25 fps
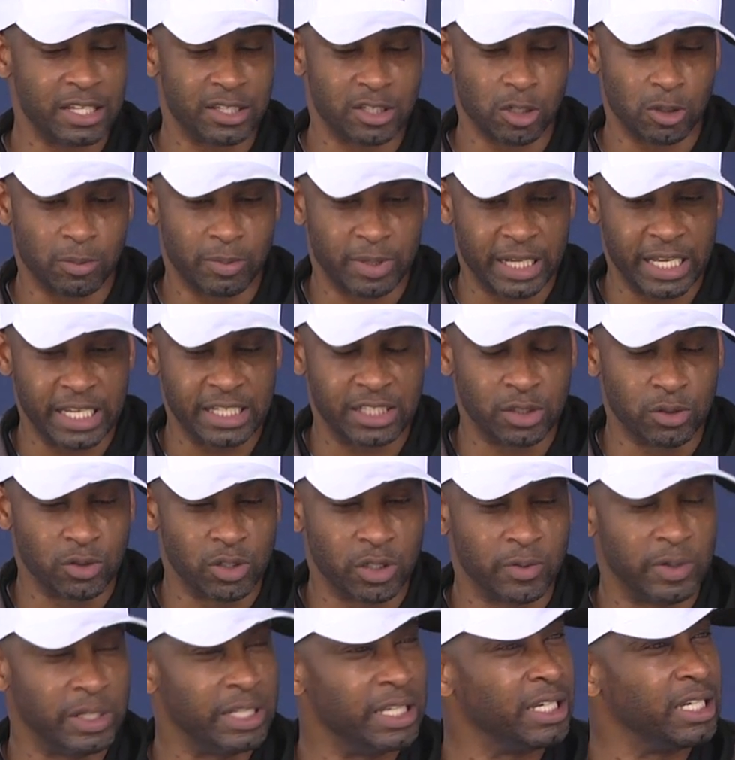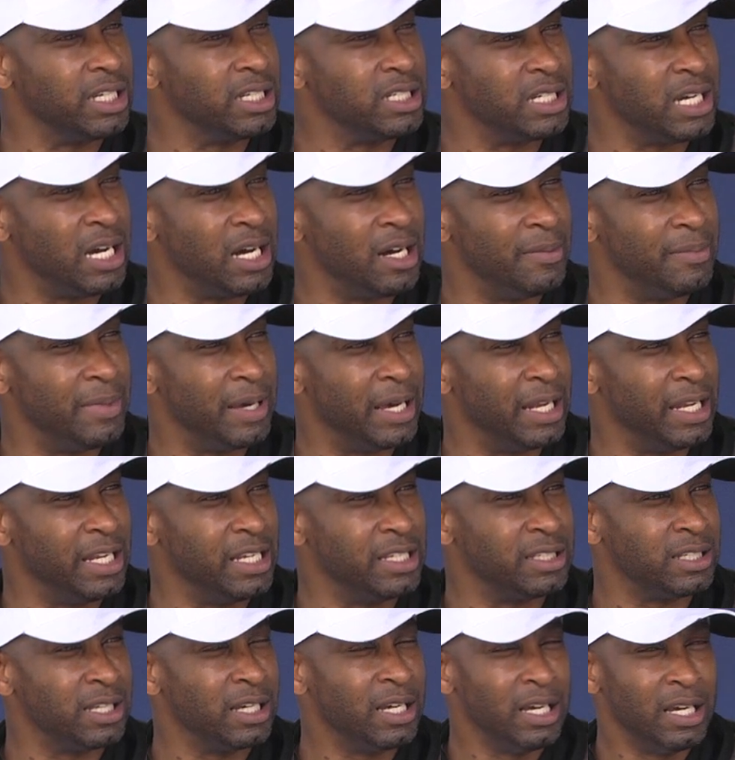So, but he's doing a really good job, man.
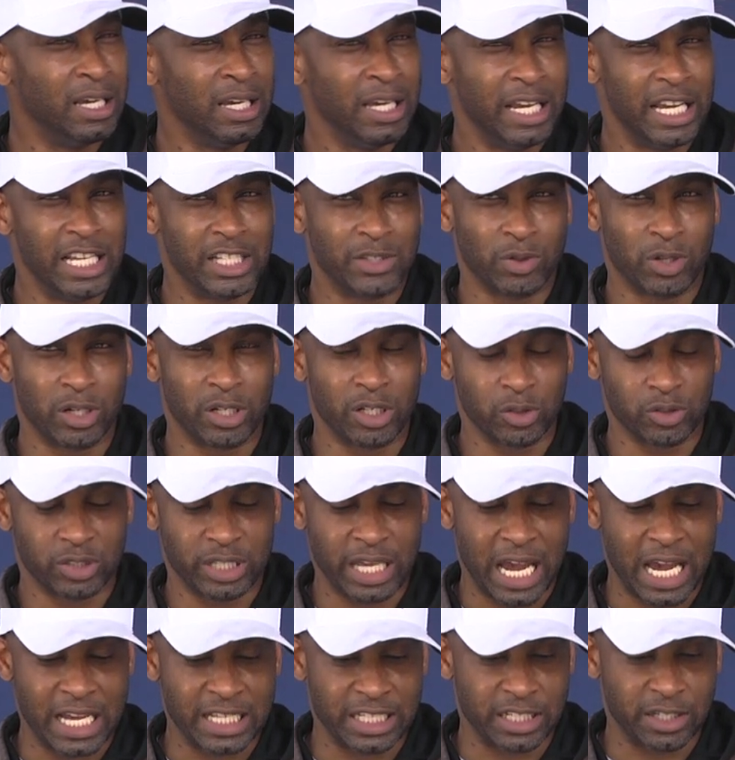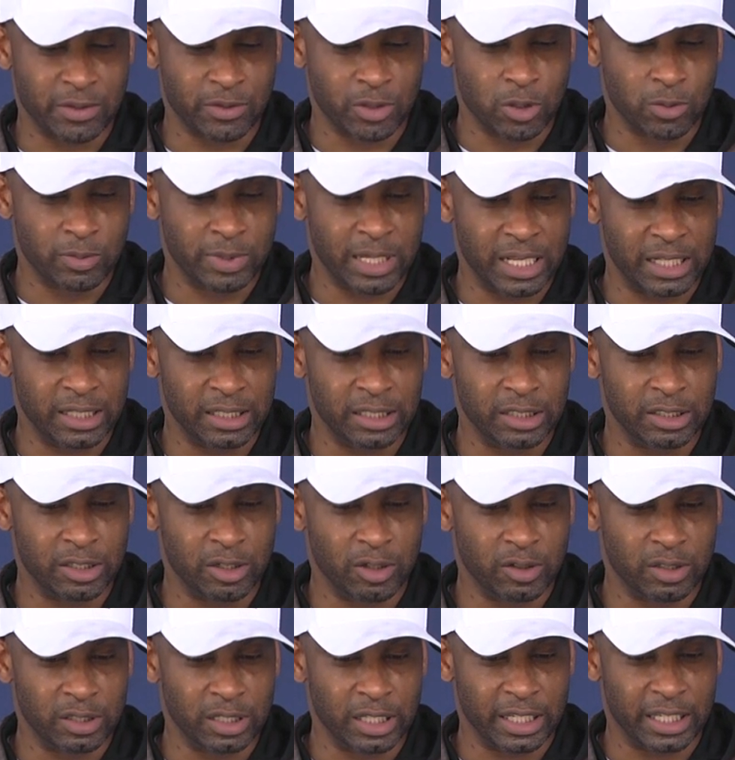He's one of those guys in the room that, you
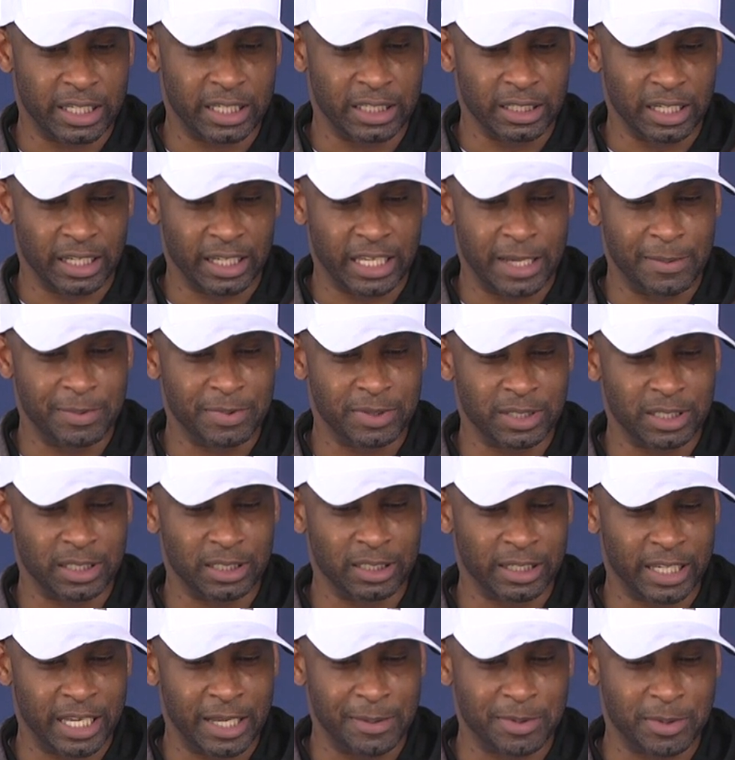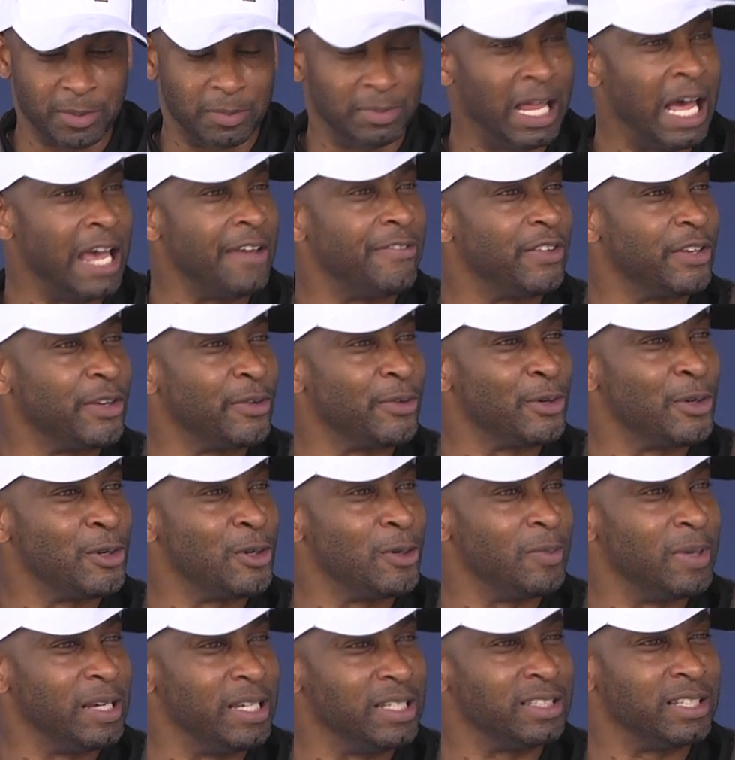know, that keeps some life in the
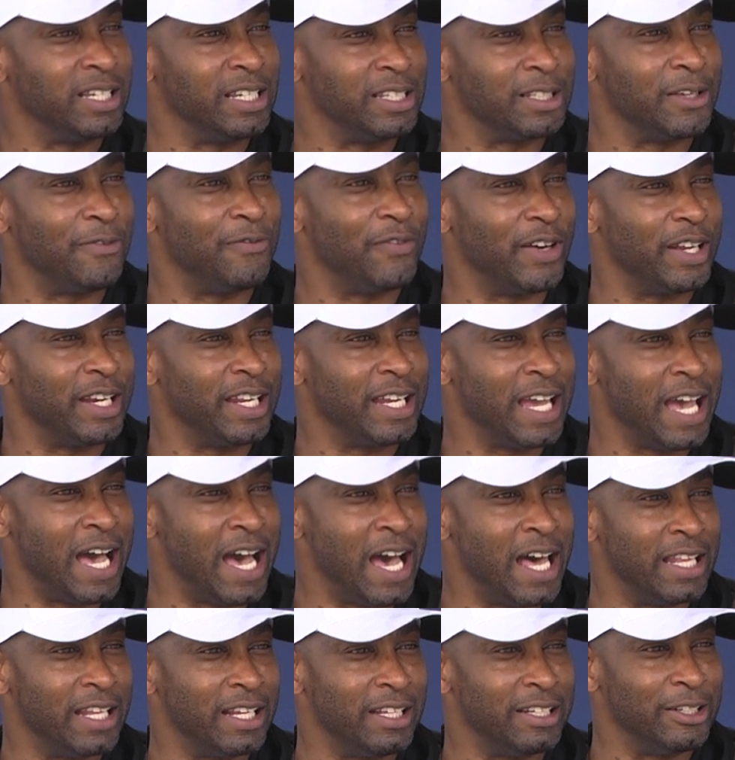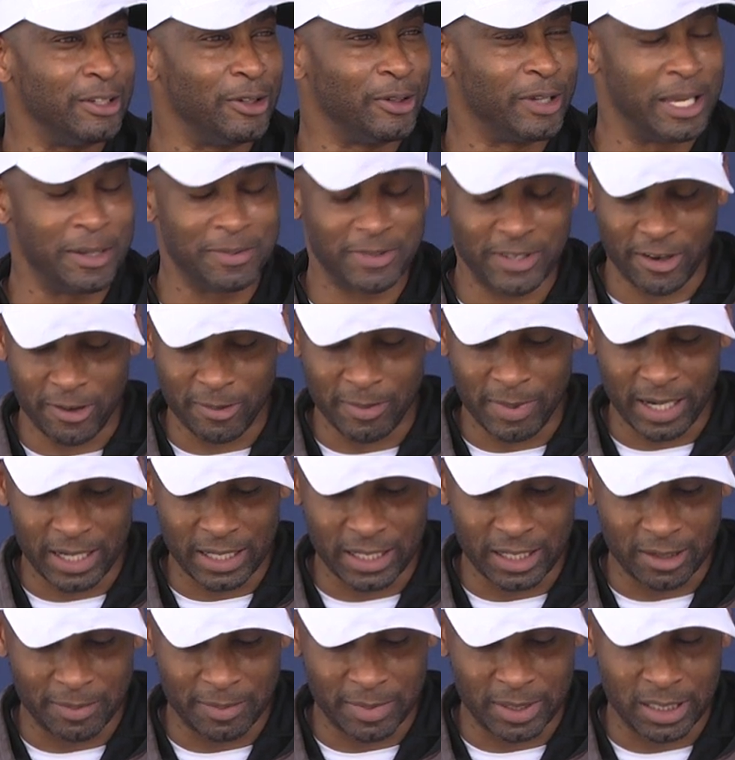room. He's a funny guy that, you know, keeps
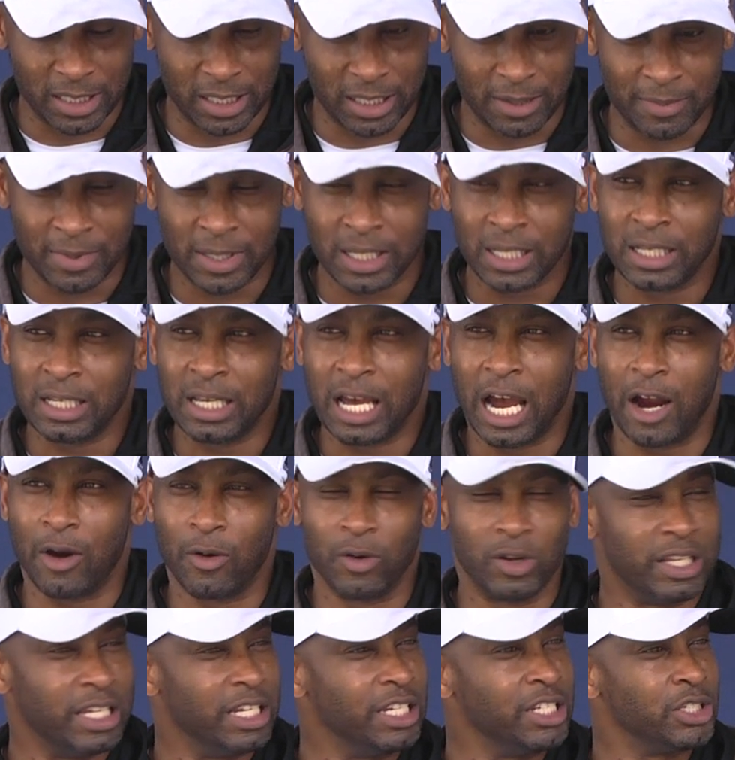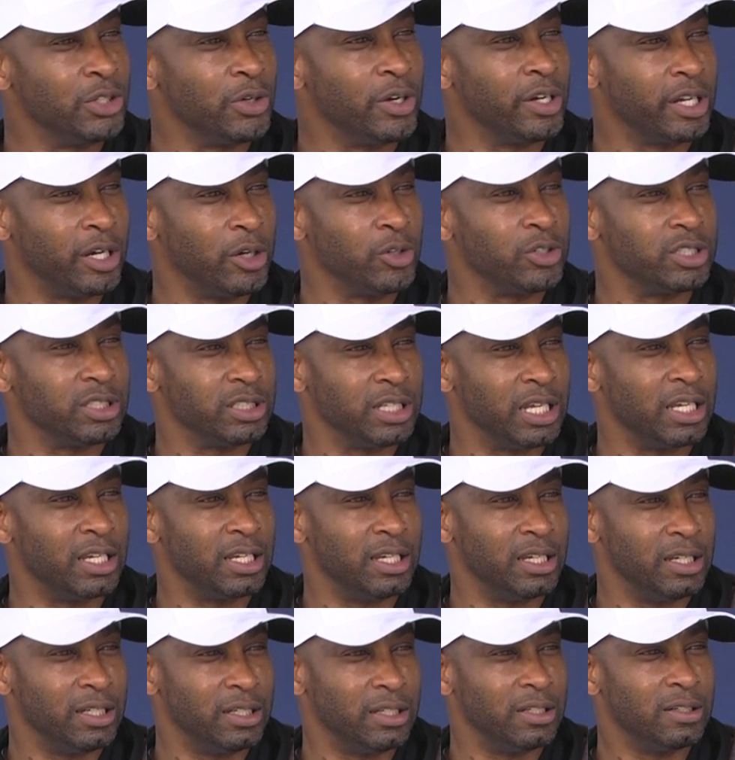everybody up, and I really enjoy coaching that
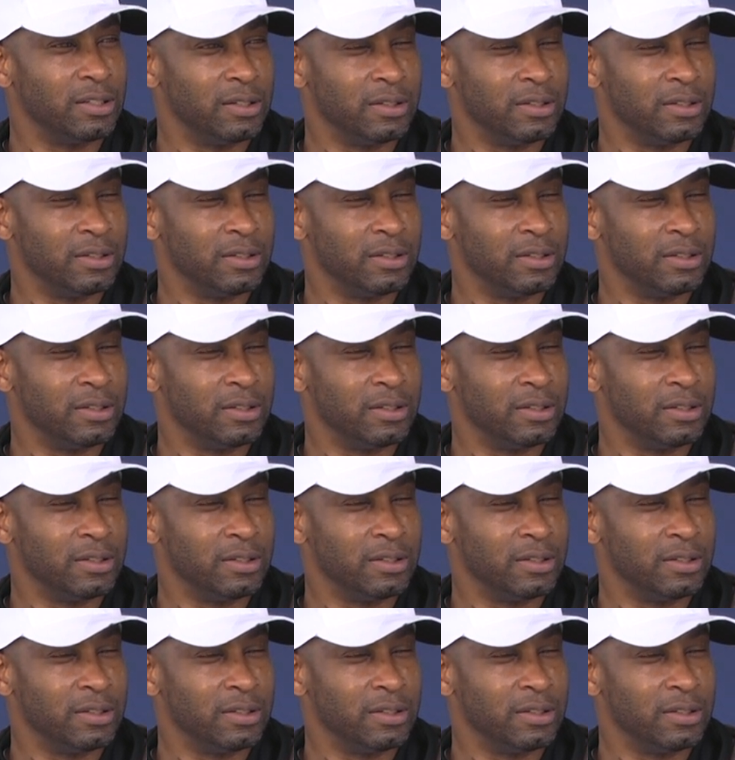kid.